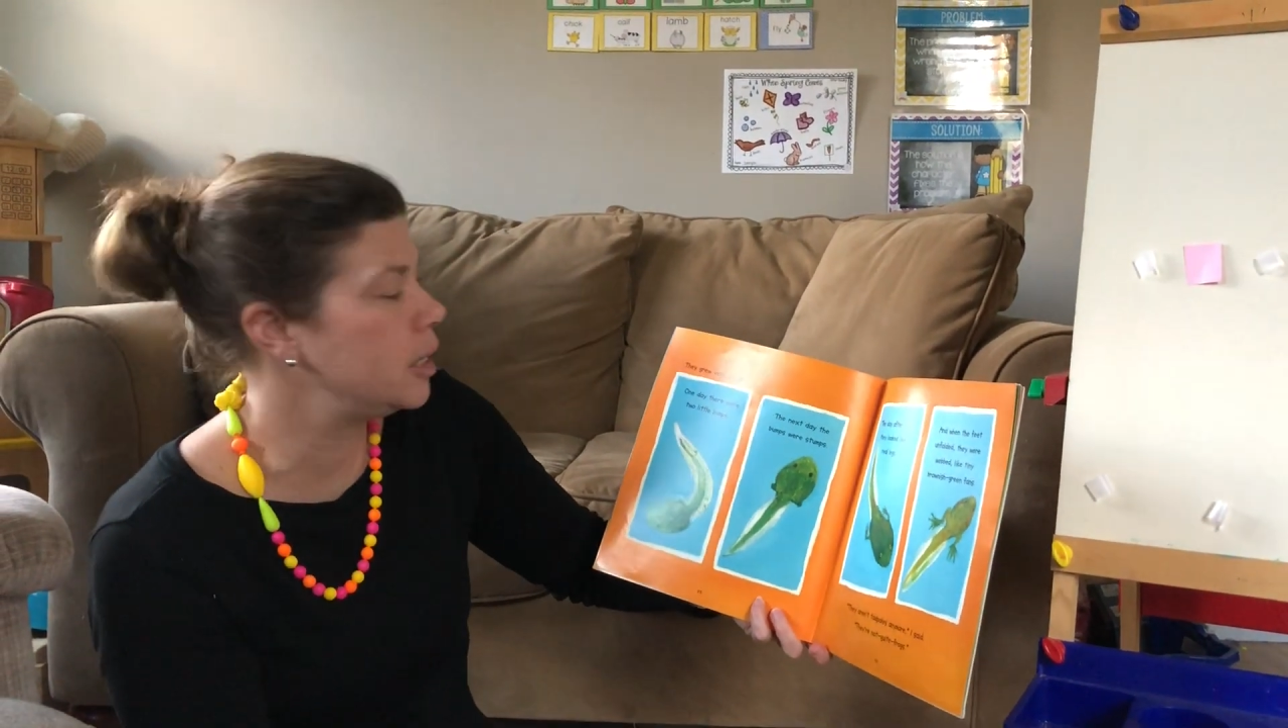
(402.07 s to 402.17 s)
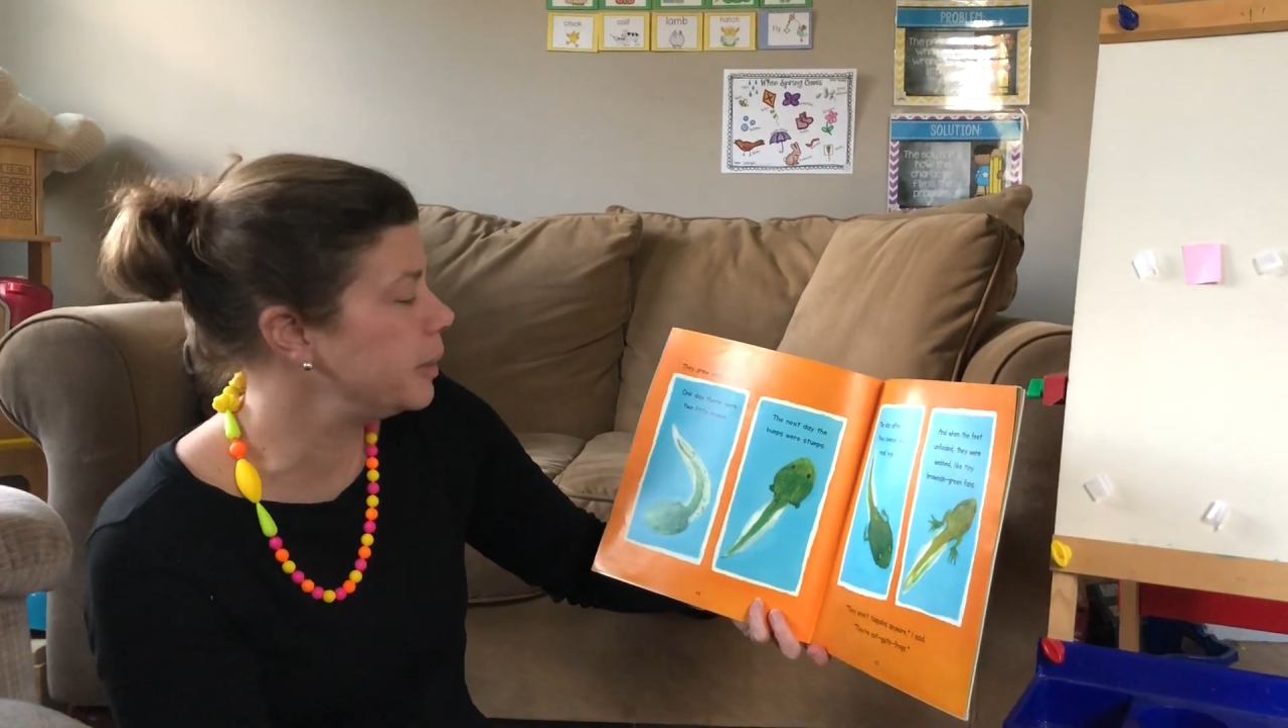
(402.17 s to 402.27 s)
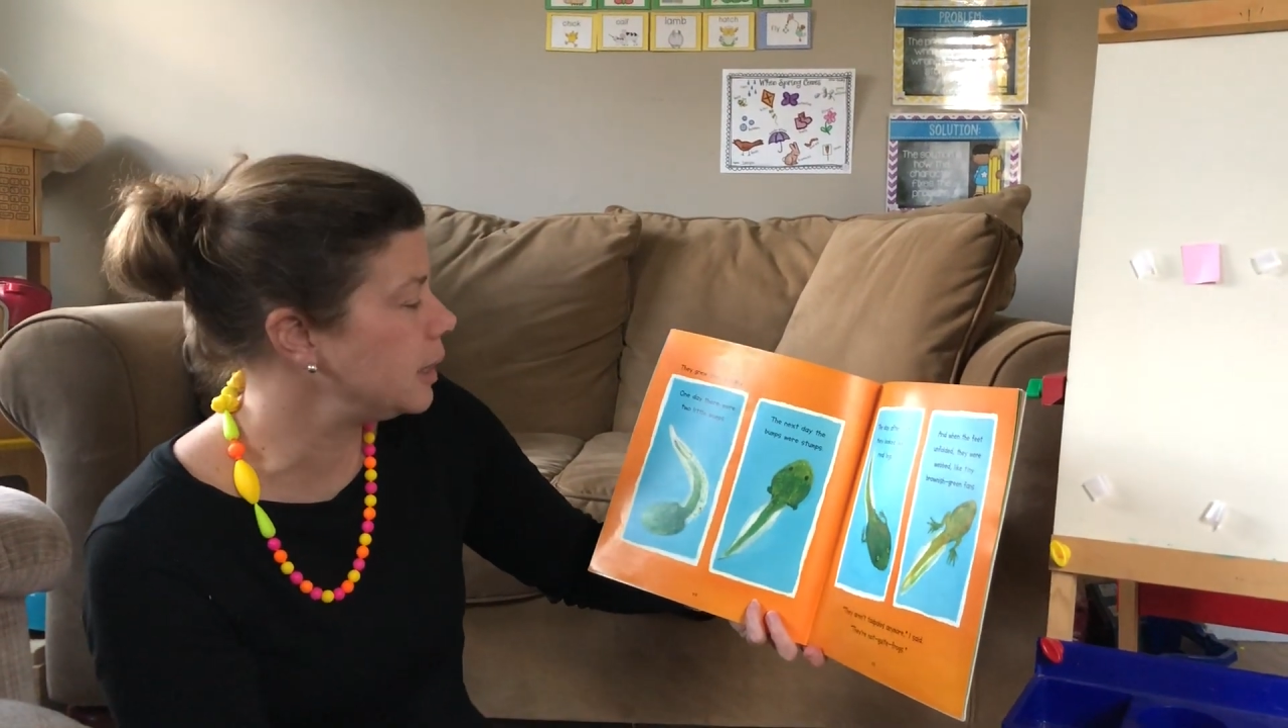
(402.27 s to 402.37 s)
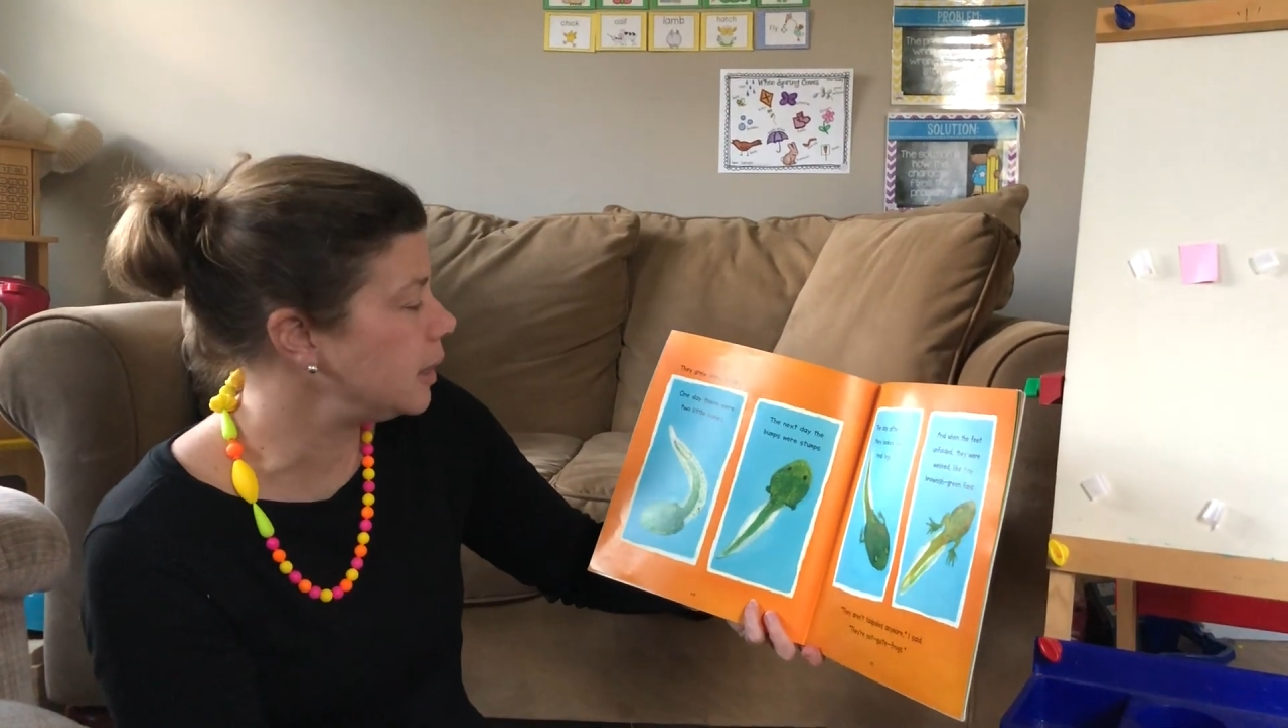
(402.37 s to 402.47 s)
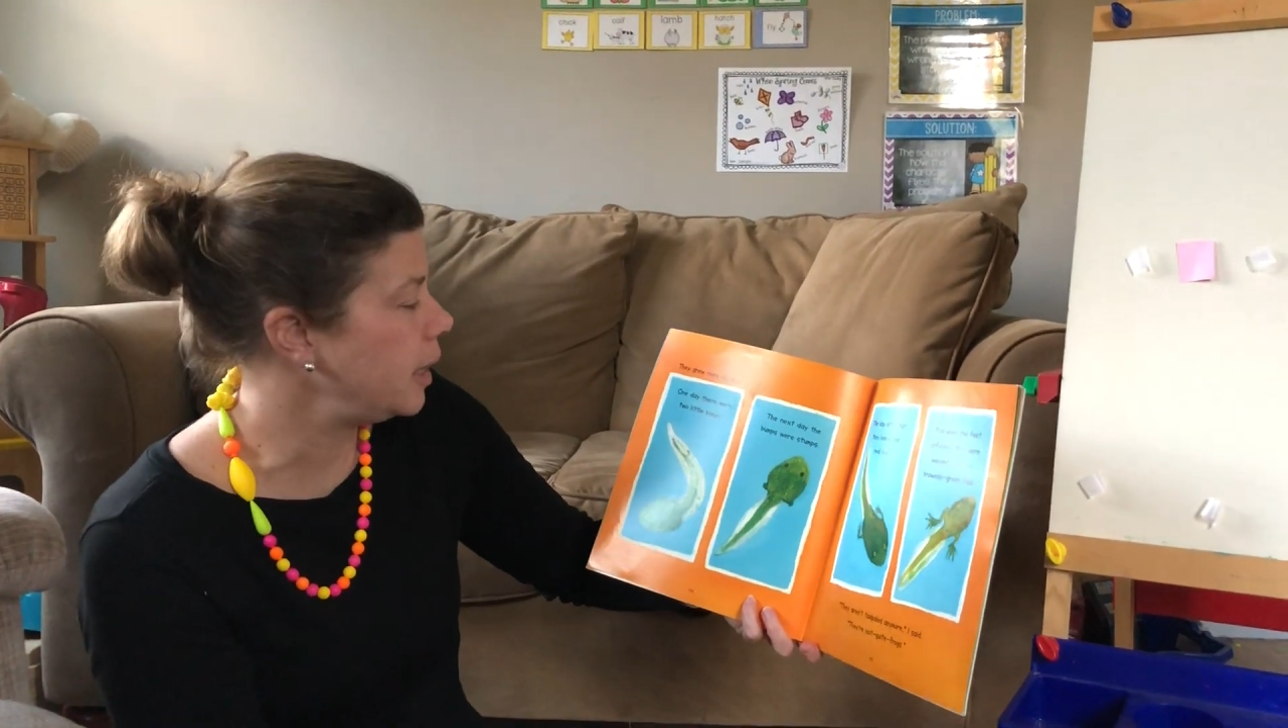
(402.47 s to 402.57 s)

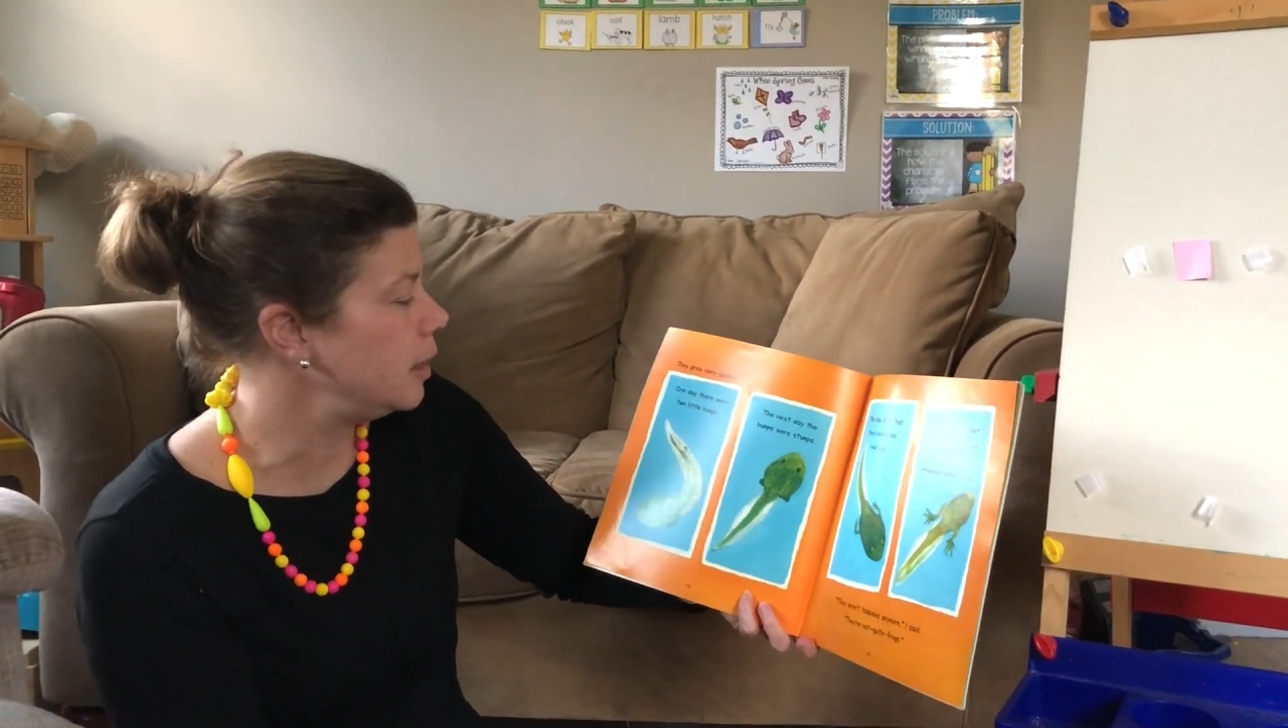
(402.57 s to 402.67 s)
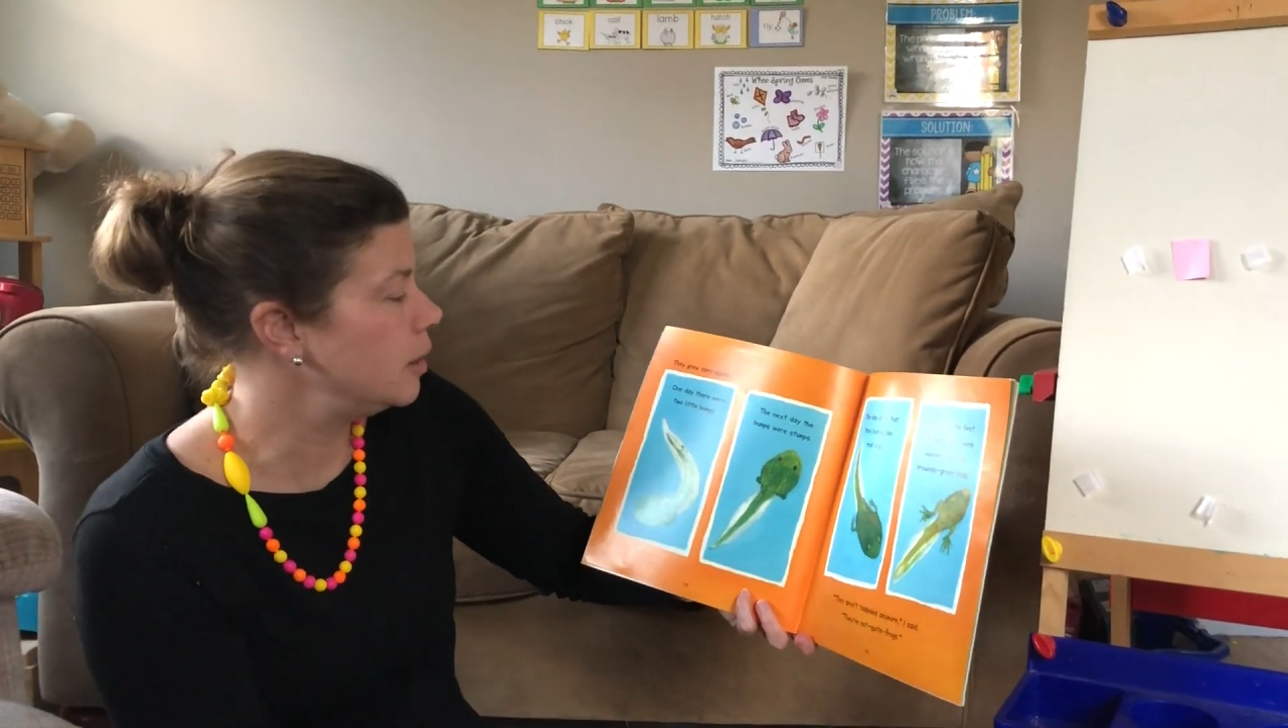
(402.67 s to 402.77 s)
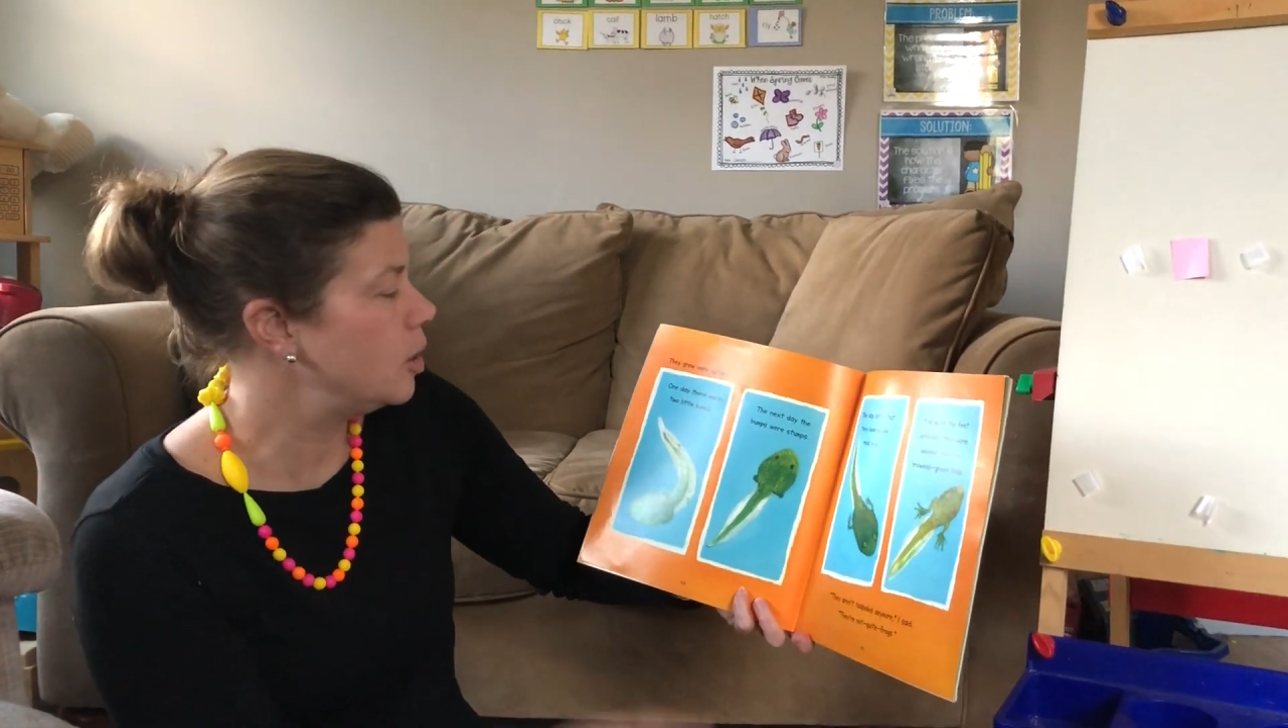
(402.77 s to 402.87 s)
quickly.